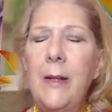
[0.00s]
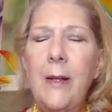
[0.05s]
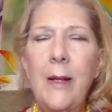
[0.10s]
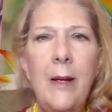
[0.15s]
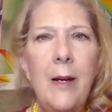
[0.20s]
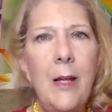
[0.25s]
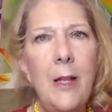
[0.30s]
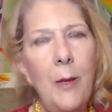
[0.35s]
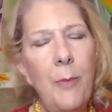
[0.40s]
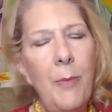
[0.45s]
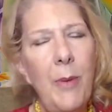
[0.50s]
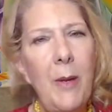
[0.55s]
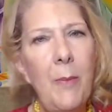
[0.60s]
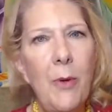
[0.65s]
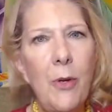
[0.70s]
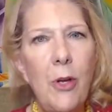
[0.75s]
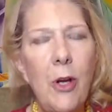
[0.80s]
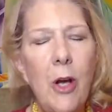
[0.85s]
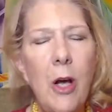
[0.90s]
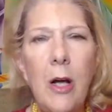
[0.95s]
Then other
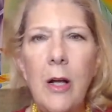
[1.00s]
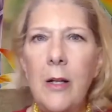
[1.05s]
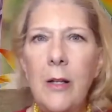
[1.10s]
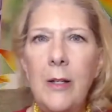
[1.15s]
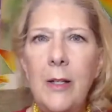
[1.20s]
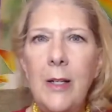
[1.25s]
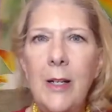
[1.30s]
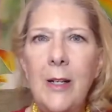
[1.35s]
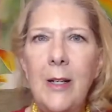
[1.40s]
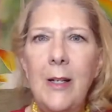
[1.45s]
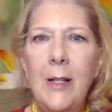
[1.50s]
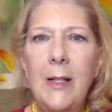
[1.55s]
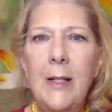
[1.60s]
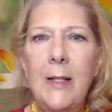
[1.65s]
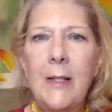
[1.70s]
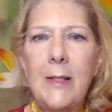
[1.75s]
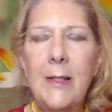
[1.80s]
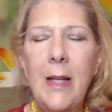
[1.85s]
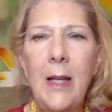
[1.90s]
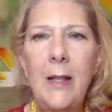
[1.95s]
people called,
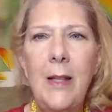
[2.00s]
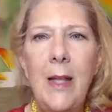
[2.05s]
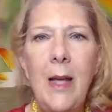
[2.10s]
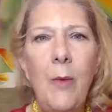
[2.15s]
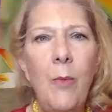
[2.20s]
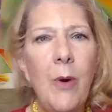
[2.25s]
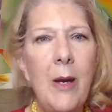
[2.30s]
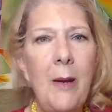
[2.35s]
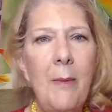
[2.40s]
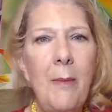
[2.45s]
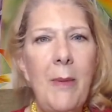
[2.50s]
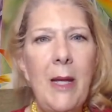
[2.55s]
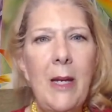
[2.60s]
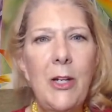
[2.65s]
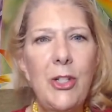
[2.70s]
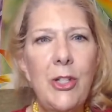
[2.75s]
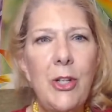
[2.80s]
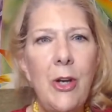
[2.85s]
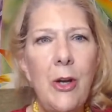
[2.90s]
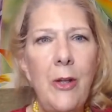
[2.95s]
said they wanted me
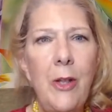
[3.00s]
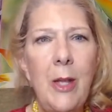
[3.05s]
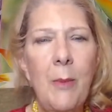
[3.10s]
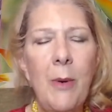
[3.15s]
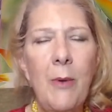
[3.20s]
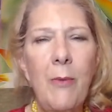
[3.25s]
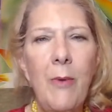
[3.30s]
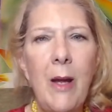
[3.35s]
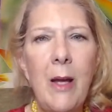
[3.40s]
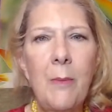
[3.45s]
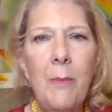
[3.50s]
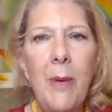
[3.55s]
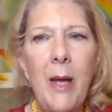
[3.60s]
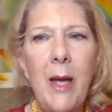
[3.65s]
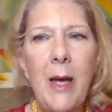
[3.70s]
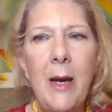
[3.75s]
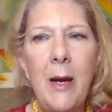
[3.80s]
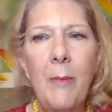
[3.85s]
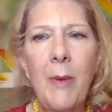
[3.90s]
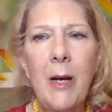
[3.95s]
to show them around
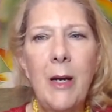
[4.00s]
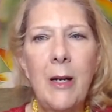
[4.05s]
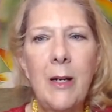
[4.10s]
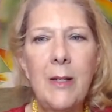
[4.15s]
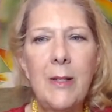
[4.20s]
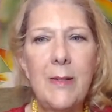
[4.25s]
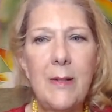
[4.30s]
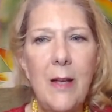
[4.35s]
Panama.